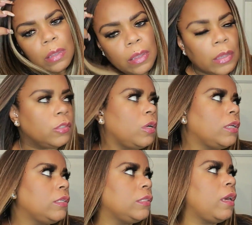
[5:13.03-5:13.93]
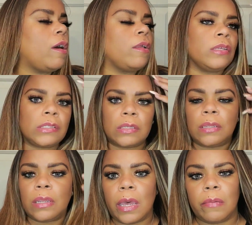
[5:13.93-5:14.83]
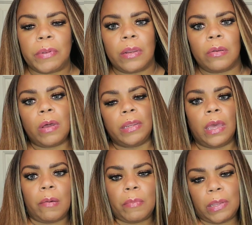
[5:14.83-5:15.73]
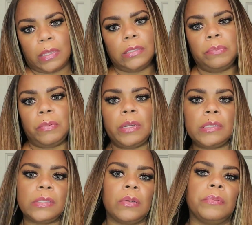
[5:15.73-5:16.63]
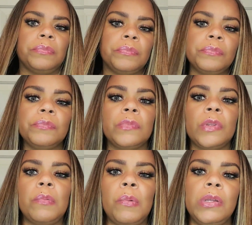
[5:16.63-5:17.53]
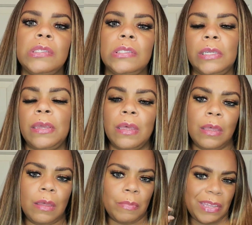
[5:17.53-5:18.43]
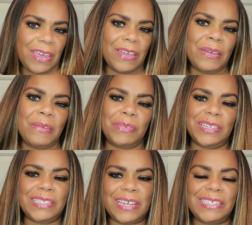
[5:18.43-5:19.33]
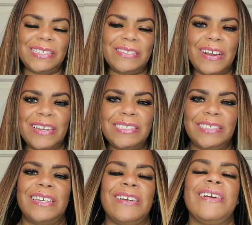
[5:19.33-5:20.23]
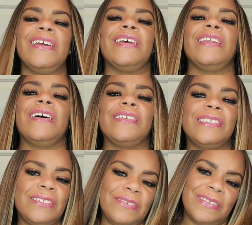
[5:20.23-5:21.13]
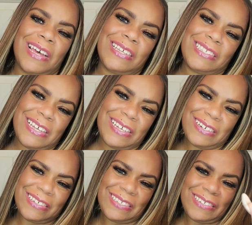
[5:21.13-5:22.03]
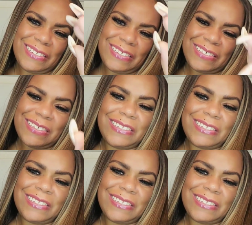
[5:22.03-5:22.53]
and try to see how it looks in the light. But I know I didn't have my lace spray, so, but we'll see. But yeah, please like, subscribe, share, and I'll see you guys later. Toodles.